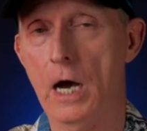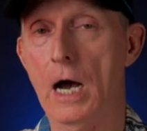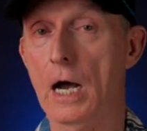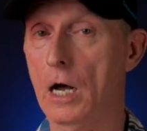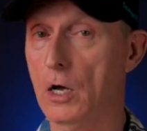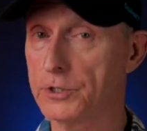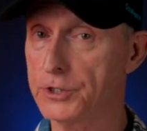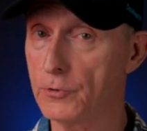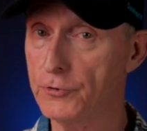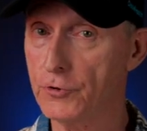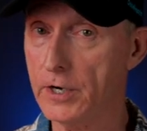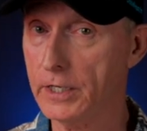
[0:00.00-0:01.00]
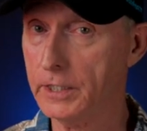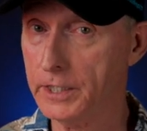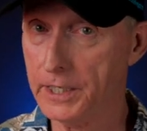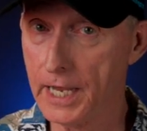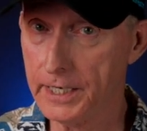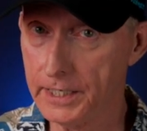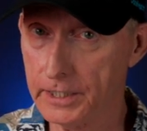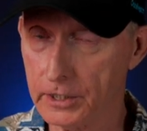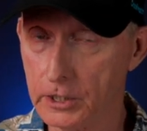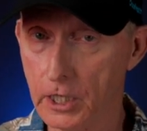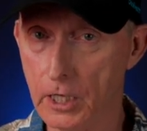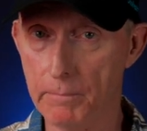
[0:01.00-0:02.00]
I also drink Canadian
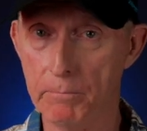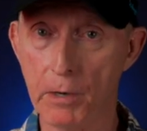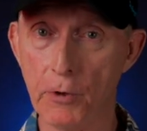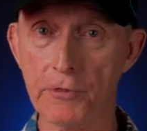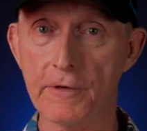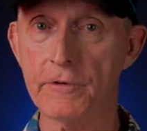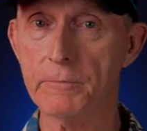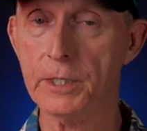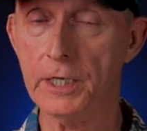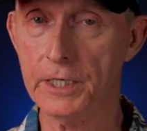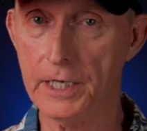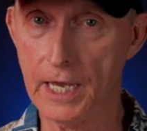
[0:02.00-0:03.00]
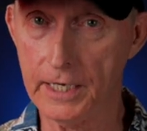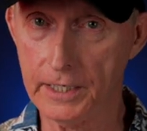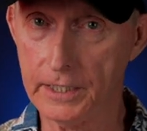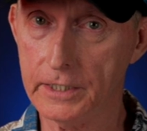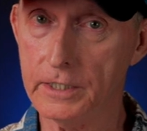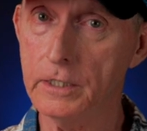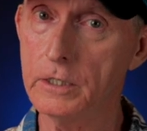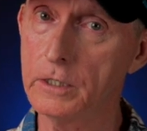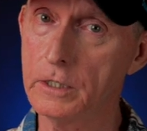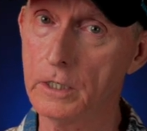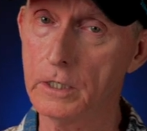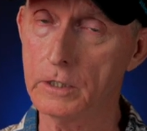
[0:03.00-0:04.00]
Club, both of them Canadian
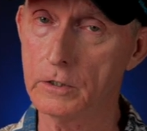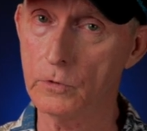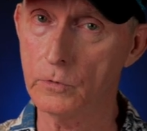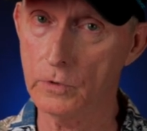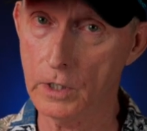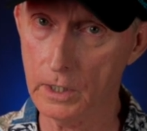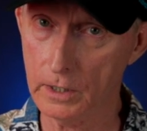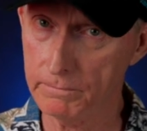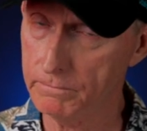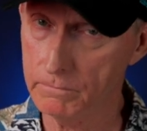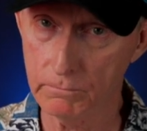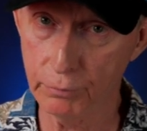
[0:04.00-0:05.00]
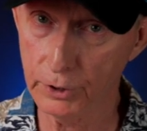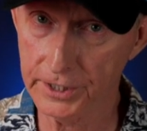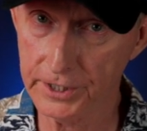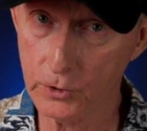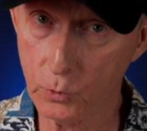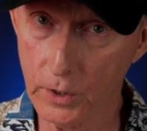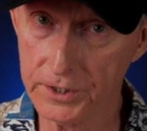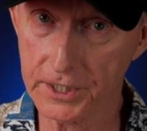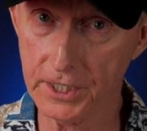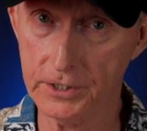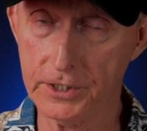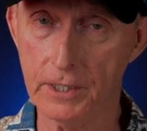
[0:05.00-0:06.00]
blended
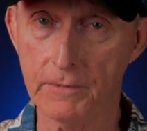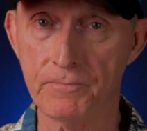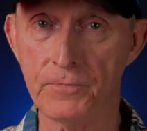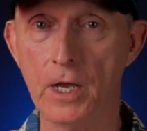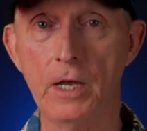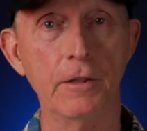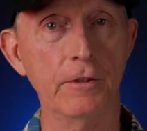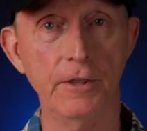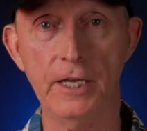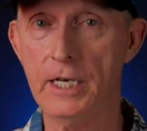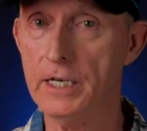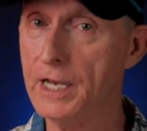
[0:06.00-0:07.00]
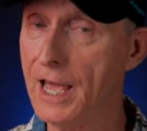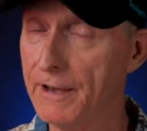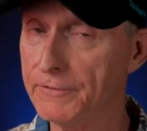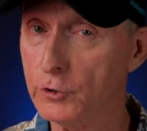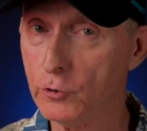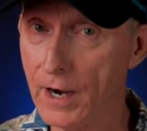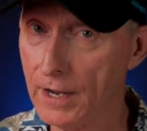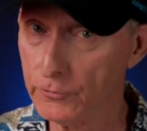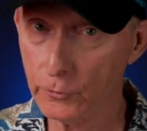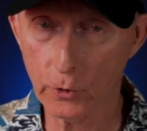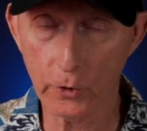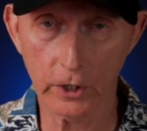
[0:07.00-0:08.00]
whiskeys. They didn't have Crown
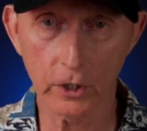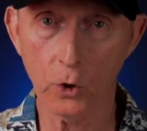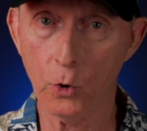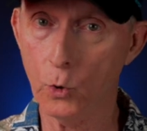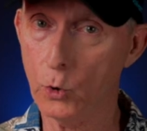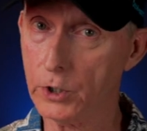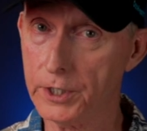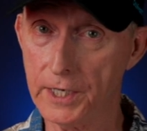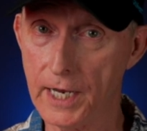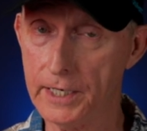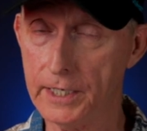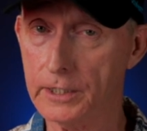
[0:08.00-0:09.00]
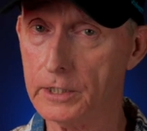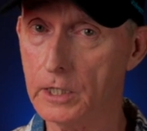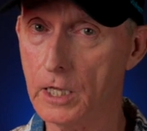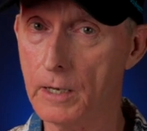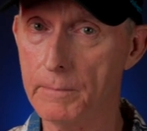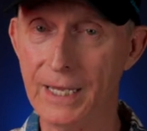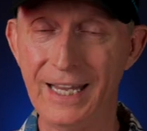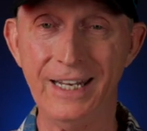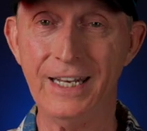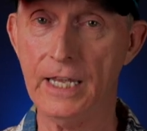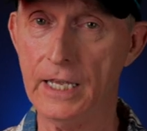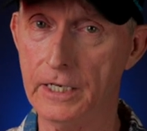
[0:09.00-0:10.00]
Royal or Canadian Club
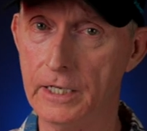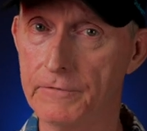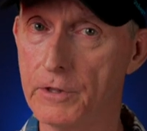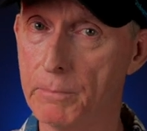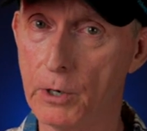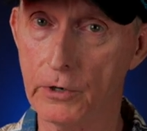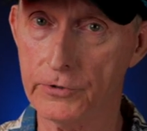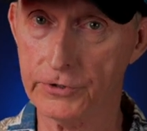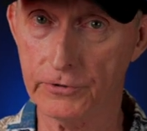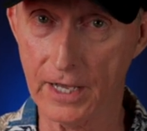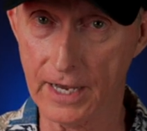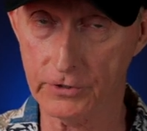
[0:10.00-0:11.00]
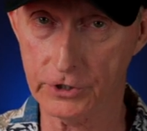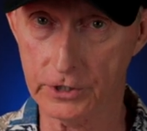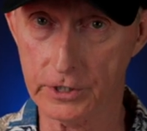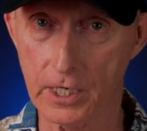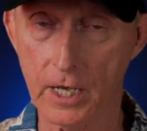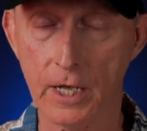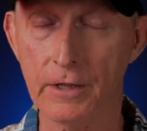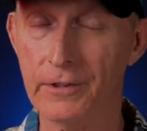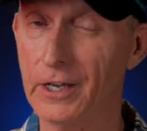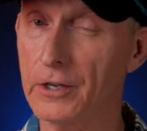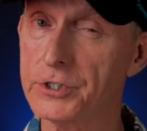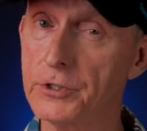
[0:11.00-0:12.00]
in any of the bars or lounges.
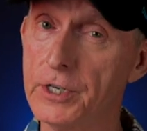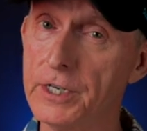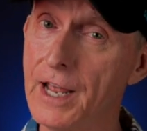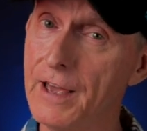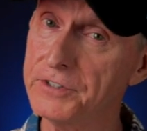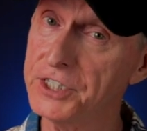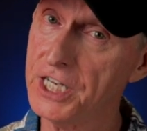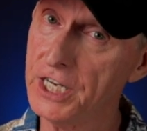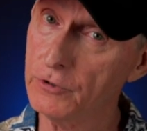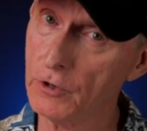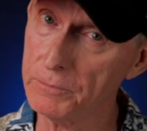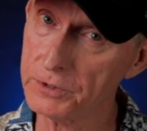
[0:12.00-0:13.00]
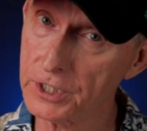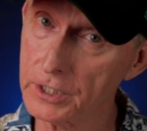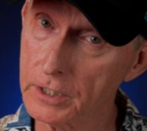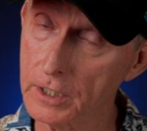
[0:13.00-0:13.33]
They also didn't have Seagram's.